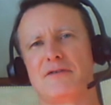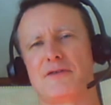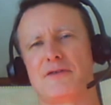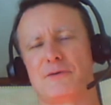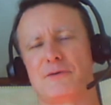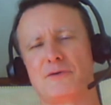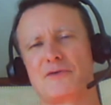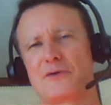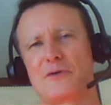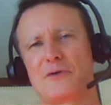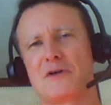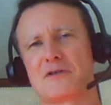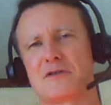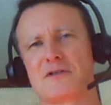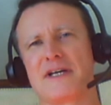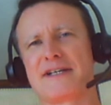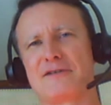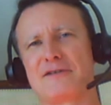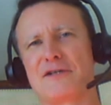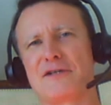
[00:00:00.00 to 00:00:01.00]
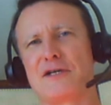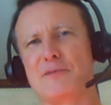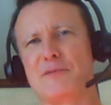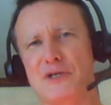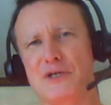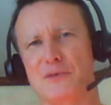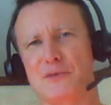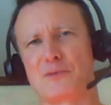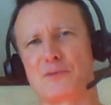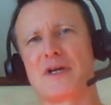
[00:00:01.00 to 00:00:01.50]
they're not likely to
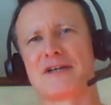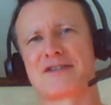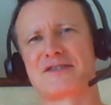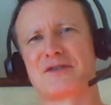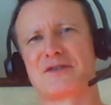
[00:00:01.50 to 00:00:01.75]
be impressed.